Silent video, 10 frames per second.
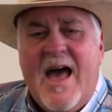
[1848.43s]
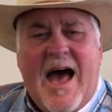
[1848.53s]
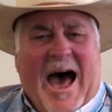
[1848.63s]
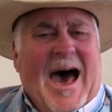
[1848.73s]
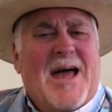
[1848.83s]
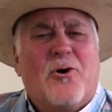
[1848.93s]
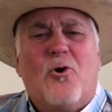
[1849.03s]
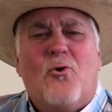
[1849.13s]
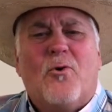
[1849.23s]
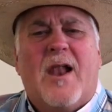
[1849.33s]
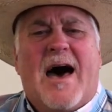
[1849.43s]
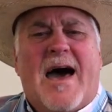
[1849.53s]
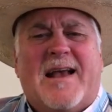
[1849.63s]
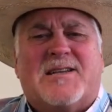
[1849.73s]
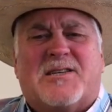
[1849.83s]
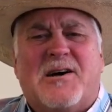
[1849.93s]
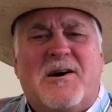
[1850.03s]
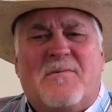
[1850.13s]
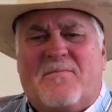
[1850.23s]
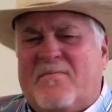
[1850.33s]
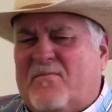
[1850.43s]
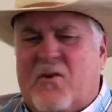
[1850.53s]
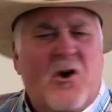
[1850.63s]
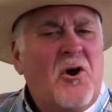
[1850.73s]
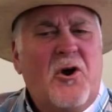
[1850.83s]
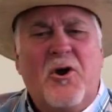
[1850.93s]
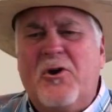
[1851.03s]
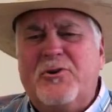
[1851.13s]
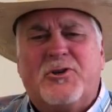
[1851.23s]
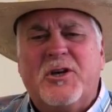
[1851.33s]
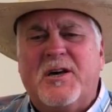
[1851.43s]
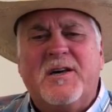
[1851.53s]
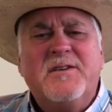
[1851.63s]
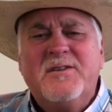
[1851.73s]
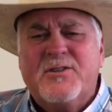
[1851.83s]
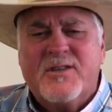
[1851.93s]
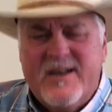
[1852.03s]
I don't like some versions